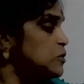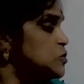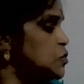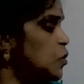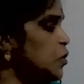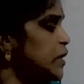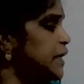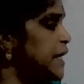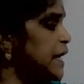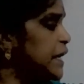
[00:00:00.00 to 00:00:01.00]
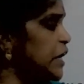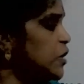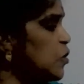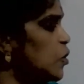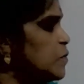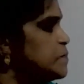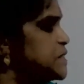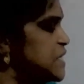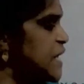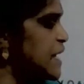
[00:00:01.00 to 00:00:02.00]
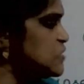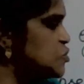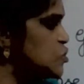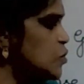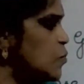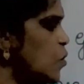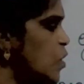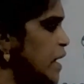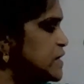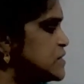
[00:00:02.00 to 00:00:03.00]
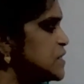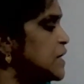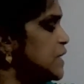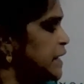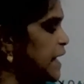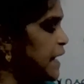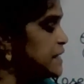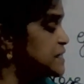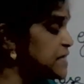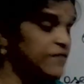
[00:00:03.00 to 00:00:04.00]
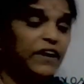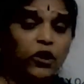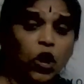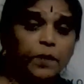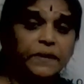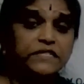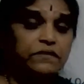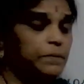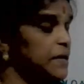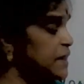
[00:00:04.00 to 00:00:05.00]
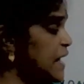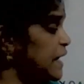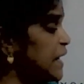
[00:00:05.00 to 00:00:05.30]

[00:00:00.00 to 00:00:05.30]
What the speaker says: So here keto group CH2OH, here 7 carbons will be there.